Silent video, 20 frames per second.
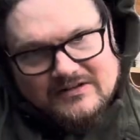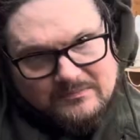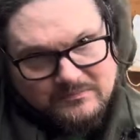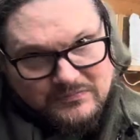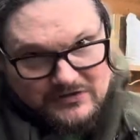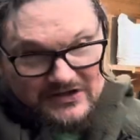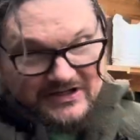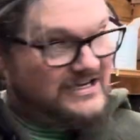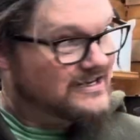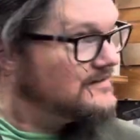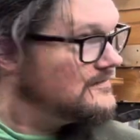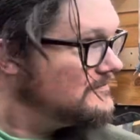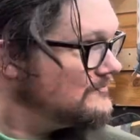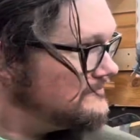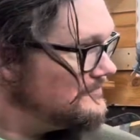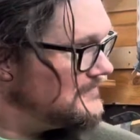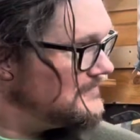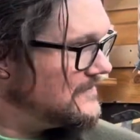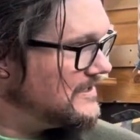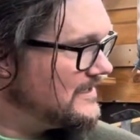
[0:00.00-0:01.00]
plain
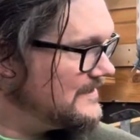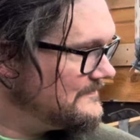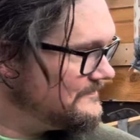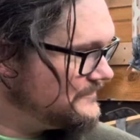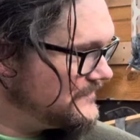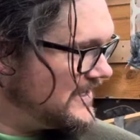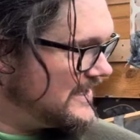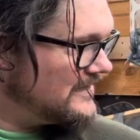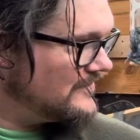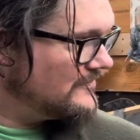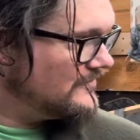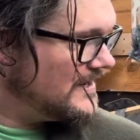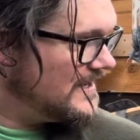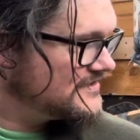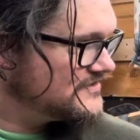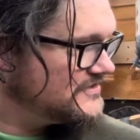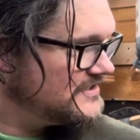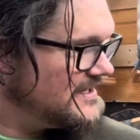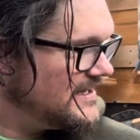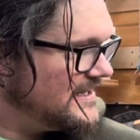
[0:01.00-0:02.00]

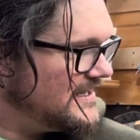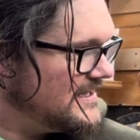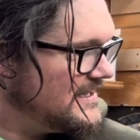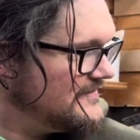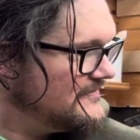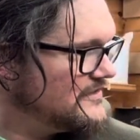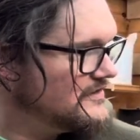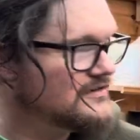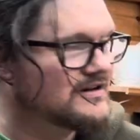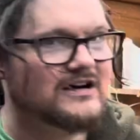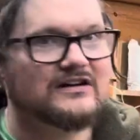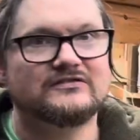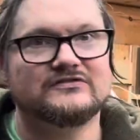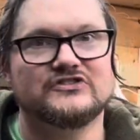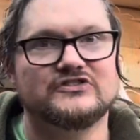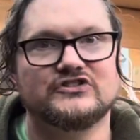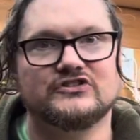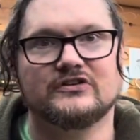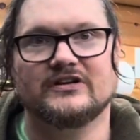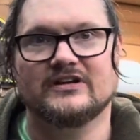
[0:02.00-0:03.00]
Anoraks that I have, although I'll
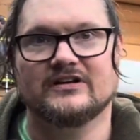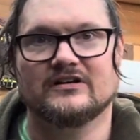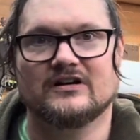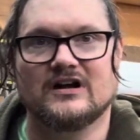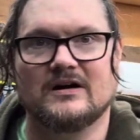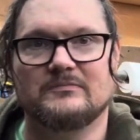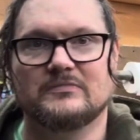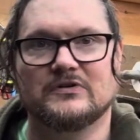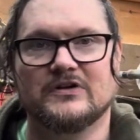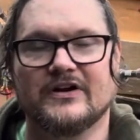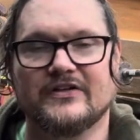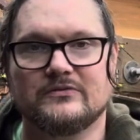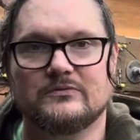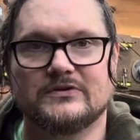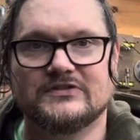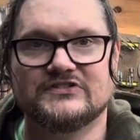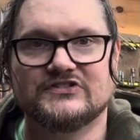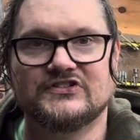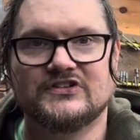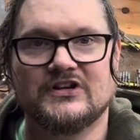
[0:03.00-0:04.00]
show you a couple other
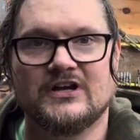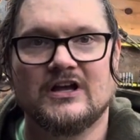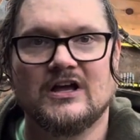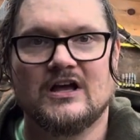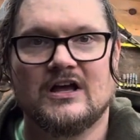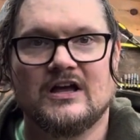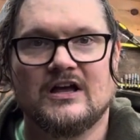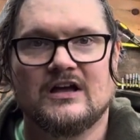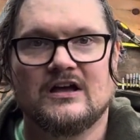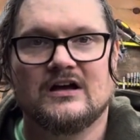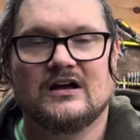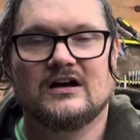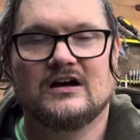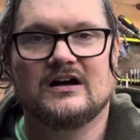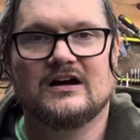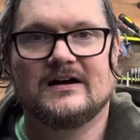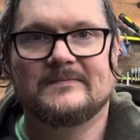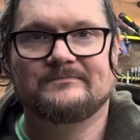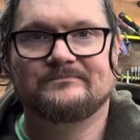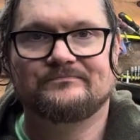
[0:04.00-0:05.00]
ones.
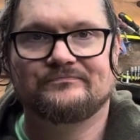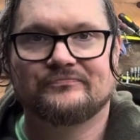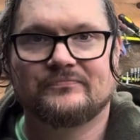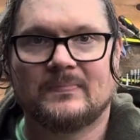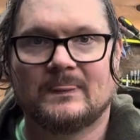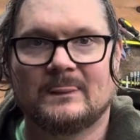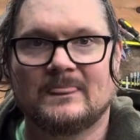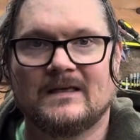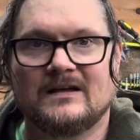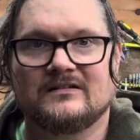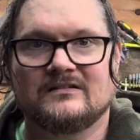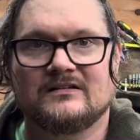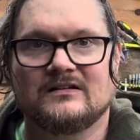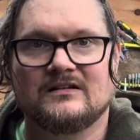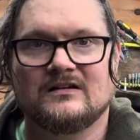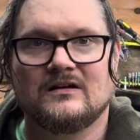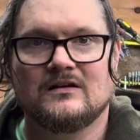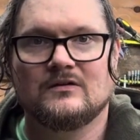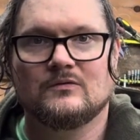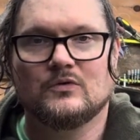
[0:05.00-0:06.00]

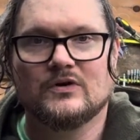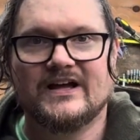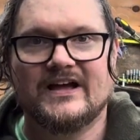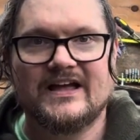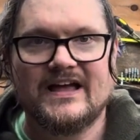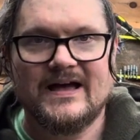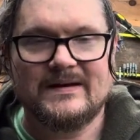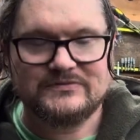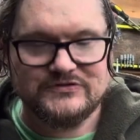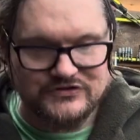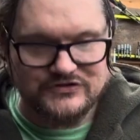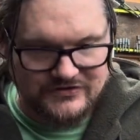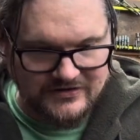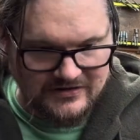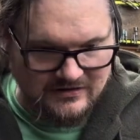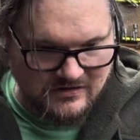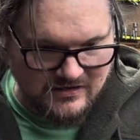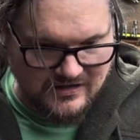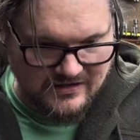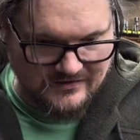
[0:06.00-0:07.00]
What I absolutely
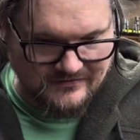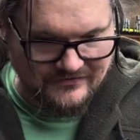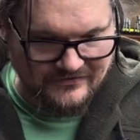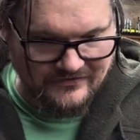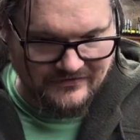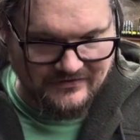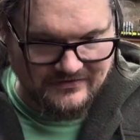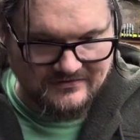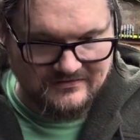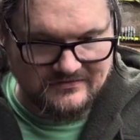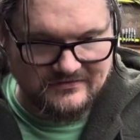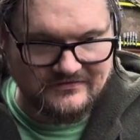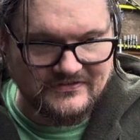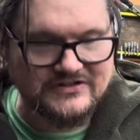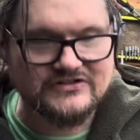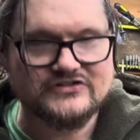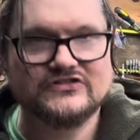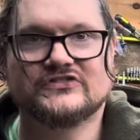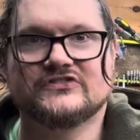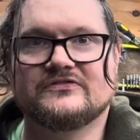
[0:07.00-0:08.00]
love,
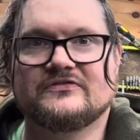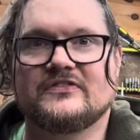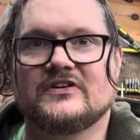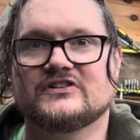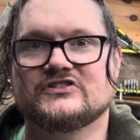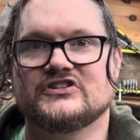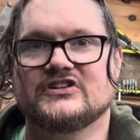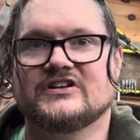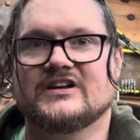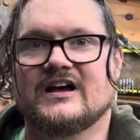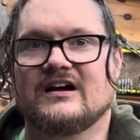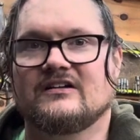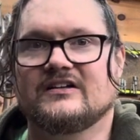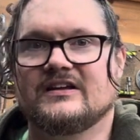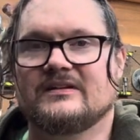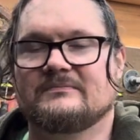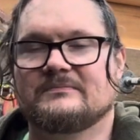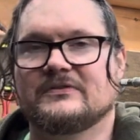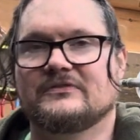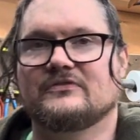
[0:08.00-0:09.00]
features and
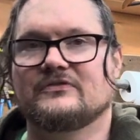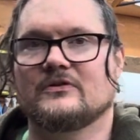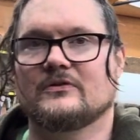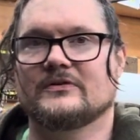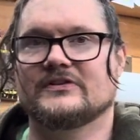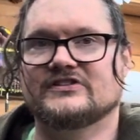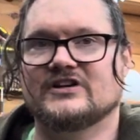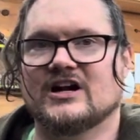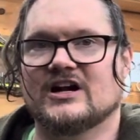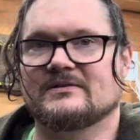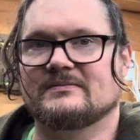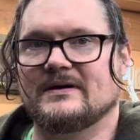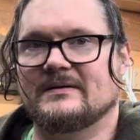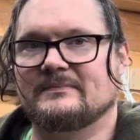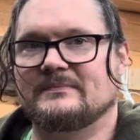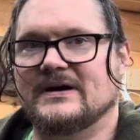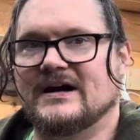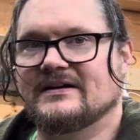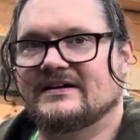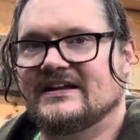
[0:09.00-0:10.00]
functionality, before we talk about
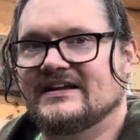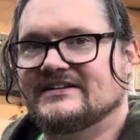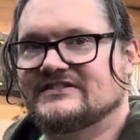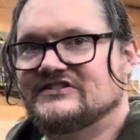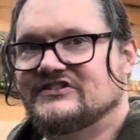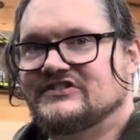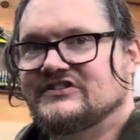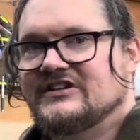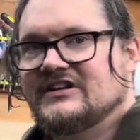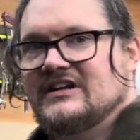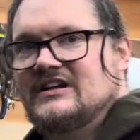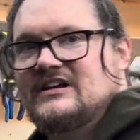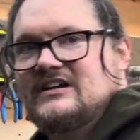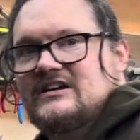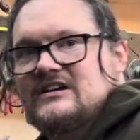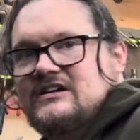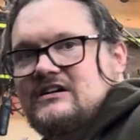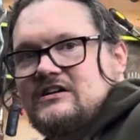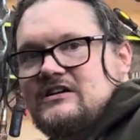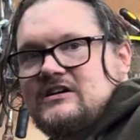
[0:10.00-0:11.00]
pockets,
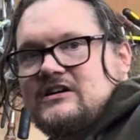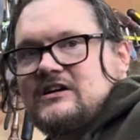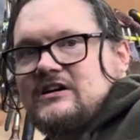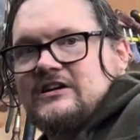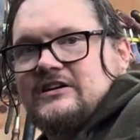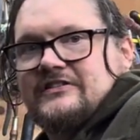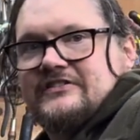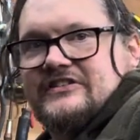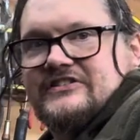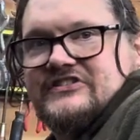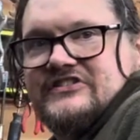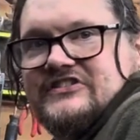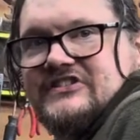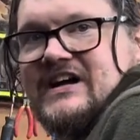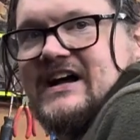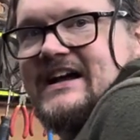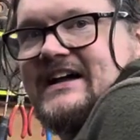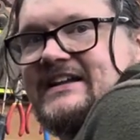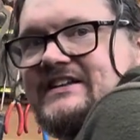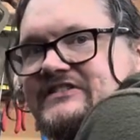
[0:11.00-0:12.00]
are the
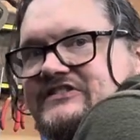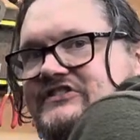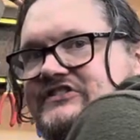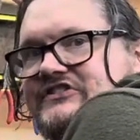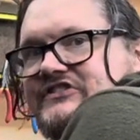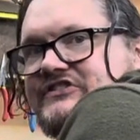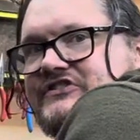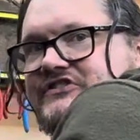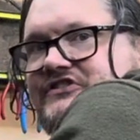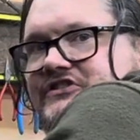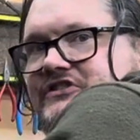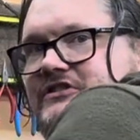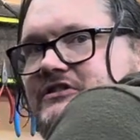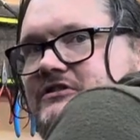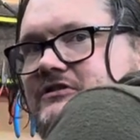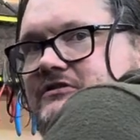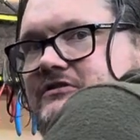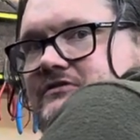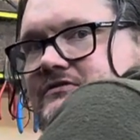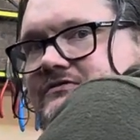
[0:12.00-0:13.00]
sides.
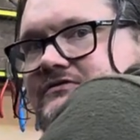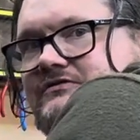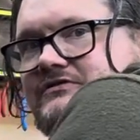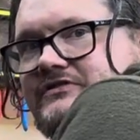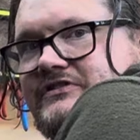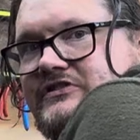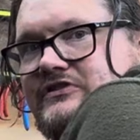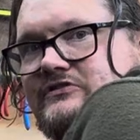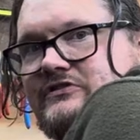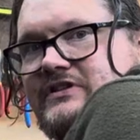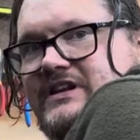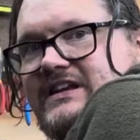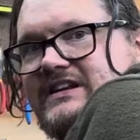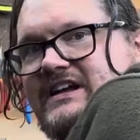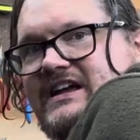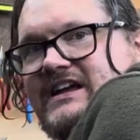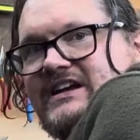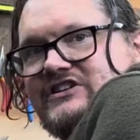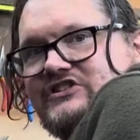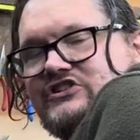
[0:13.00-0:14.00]
So you can
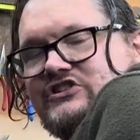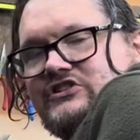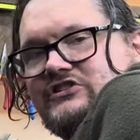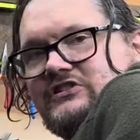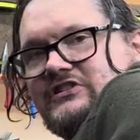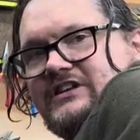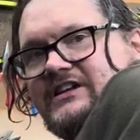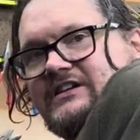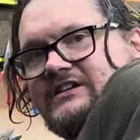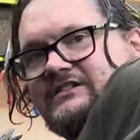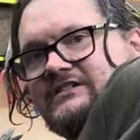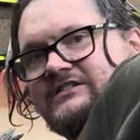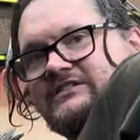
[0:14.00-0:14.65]
actually